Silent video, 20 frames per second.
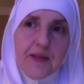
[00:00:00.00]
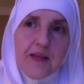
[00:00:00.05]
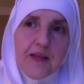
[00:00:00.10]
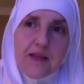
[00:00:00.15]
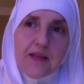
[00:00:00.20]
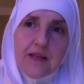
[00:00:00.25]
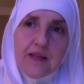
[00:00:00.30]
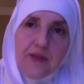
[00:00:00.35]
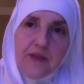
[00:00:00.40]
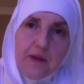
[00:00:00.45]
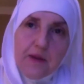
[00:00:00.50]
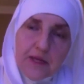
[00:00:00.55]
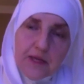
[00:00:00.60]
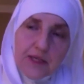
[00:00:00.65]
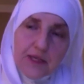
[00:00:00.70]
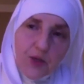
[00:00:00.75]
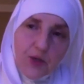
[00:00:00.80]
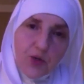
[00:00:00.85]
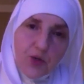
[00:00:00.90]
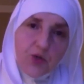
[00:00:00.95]
Then if I'm going to
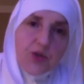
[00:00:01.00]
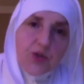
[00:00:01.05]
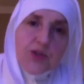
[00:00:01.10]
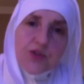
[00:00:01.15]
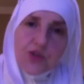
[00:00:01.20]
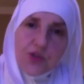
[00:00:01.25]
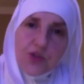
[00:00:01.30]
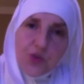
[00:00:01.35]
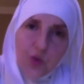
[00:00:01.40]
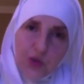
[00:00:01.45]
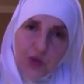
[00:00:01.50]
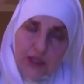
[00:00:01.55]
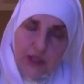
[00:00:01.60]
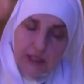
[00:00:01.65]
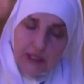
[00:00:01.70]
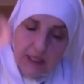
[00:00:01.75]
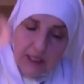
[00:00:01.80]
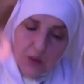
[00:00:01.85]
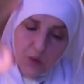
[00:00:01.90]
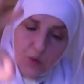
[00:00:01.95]
go
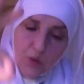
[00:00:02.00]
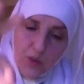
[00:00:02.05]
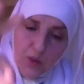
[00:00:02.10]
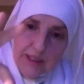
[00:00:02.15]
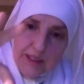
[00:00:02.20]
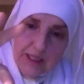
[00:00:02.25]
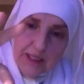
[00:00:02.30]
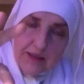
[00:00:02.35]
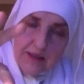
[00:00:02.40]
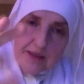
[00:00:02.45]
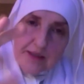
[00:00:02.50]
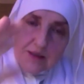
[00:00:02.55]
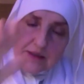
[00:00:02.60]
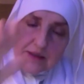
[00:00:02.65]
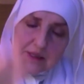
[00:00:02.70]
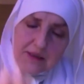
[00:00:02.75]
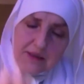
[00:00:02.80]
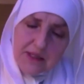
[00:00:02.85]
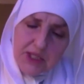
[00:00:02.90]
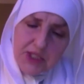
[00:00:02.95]
snorkeling one,
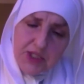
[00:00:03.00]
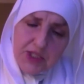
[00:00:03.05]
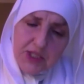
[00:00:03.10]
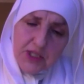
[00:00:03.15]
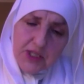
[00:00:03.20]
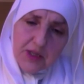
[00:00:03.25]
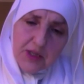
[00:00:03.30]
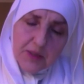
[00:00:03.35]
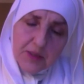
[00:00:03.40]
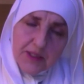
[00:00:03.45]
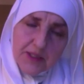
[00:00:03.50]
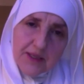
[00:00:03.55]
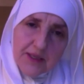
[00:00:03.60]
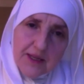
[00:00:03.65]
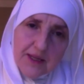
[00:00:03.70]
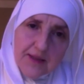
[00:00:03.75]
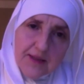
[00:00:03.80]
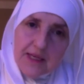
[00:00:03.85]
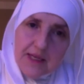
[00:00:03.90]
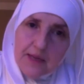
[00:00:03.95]
just a little bit,
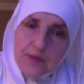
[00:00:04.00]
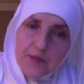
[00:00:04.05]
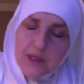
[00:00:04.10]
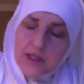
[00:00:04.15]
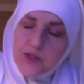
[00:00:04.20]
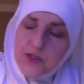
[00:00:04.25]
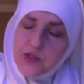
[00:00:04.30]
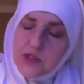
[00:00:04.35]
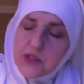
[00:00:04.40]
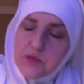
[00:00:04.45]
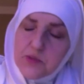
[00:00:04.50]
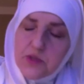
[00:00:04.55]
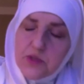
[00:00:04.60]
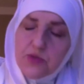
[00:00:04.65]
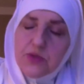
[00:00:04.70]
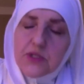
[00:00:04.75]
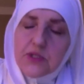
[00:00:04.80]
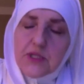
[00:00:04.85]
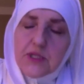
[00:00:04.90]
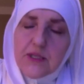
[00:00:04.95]
then I'm going to see
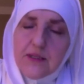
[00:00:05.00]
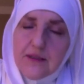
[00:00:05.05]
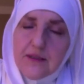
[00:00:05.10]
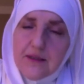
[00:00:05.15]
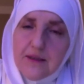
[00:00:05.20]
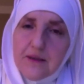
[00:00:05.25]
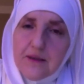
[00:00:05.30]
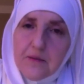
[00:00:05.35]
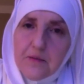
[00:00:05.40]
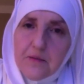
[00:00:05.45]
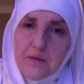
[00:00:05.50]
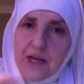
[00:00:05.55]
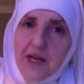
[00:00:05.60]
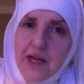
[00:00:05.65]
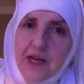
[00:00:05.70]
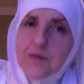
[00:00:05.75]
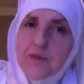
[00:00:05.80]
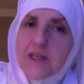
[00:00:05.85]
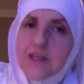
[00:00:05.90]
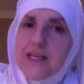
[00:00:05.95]
beauty. And
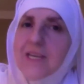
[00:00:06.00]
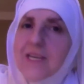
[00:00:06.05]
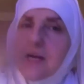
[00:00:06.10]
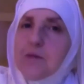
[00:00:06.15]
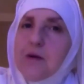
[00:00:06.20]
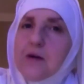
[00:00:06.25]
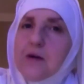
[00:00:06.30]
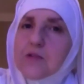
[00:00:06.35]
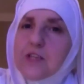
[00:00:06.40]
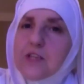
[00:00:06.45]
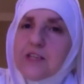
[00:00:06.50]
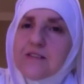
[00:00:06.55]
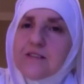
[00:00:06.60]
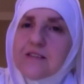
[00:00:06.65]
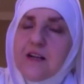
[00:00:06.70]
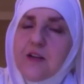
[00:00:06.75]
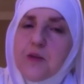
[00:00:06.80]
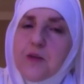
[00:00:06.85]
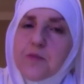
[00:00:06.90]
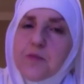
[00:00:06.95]
I'm going to come out and
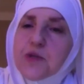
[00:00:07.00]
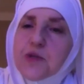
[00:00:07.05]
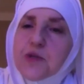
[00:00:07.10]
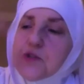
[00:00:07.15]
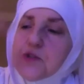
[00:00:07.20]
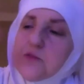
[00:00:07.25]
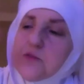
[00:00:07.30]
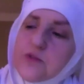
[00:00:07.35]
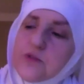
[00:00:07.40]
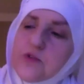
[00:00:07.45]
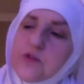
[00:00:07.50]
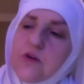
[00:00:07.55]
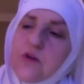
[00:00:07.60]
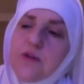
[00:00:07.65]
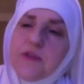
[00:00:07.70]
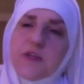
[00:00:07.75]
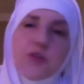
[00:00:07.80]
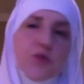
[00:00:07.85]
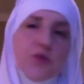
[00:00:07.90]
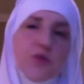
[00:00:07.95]
tell the person who's on
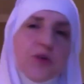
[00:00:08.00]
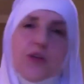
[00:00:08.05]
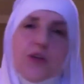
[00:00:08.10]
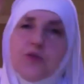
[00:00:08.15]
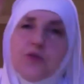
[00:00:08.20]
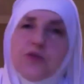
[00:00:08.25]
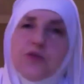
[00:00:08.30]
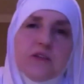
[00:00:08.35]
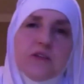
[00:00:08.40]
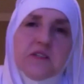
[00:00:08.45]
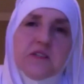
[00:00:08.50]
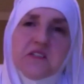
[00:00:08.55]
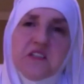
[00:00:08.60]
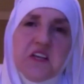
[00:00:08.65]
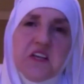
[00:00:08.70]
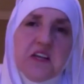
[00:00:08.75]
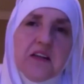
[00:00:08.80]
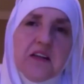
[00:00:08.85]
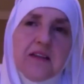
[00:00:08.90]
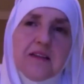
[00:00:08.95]
the shore, you didn't see
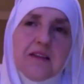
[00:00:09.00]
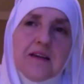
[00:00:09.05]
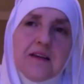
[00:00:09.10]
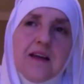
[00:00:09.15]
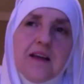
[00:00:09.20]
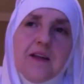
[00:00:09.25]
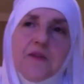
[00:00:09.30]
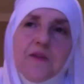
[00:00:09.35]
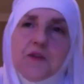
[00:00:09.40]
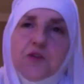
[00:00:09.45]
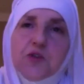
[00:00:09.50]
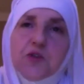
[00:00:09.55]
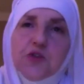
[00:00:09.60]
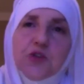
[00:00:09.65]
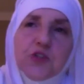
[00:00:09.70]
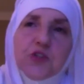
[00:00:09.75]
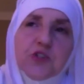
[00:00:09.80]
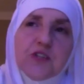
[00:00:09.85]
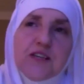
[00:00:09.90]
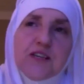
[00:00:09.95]
anything. This is
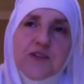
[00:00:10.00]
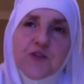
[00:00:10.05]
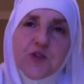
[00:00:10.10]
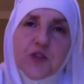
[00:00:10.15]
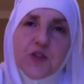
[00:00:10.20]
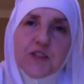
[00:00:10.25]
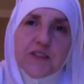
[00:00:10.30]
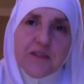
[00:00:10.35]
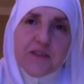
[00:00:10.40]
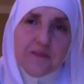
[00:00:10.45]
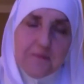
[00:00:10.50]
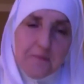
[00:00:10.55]
just external.